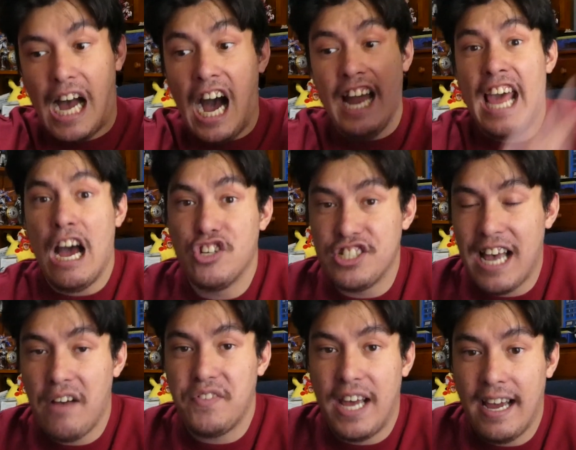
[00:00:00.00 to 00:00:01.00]
I now just
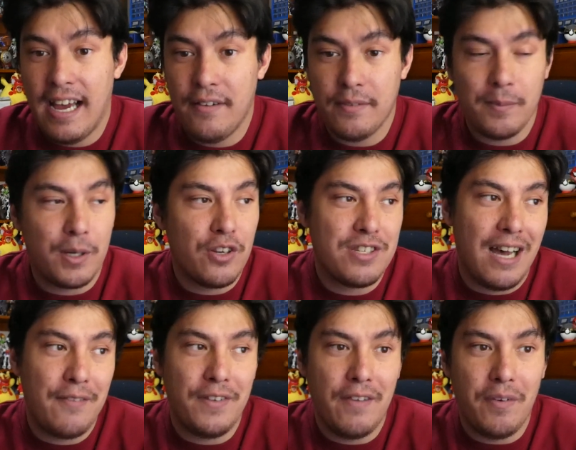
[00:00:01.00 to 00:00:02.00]
have to because
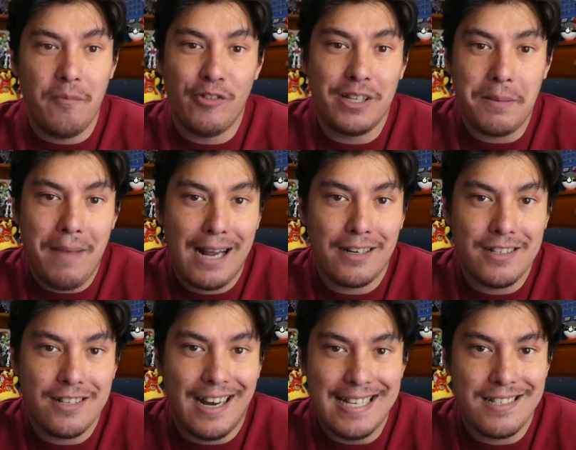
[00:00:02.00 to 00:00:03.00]
I've never really
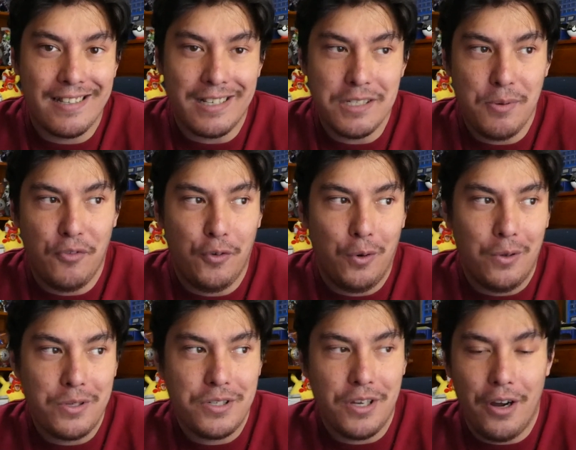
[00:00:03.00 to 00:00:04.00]
magnetized things before,
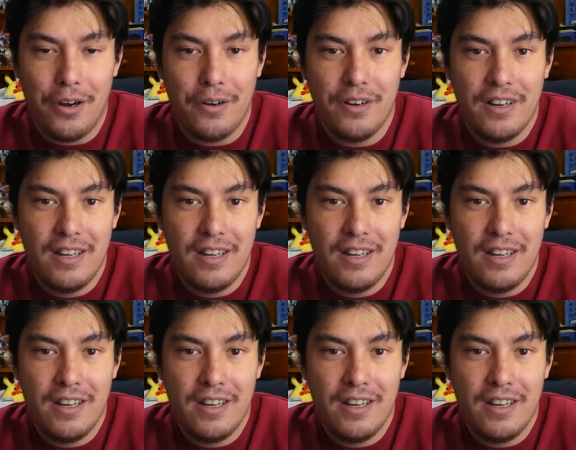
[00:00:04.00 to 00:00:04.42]
so